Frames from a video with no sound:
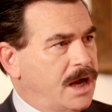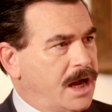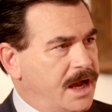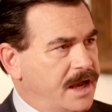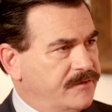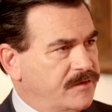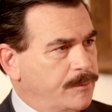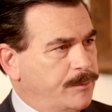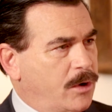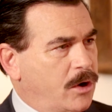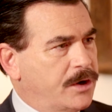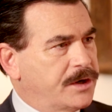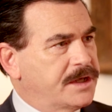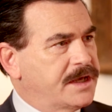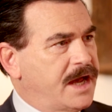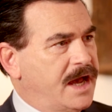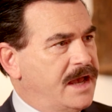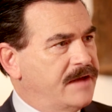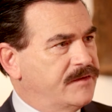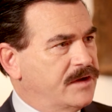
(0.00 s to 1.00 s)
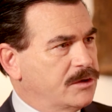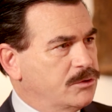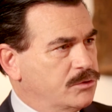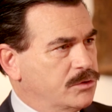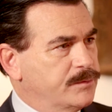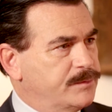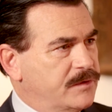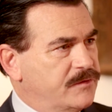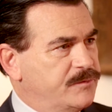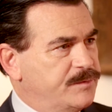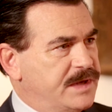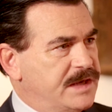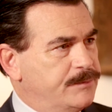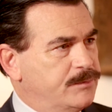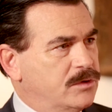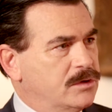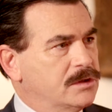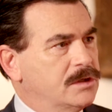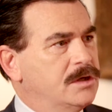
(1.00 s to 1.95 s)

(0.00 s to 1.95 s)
I have a party. I have a group of people.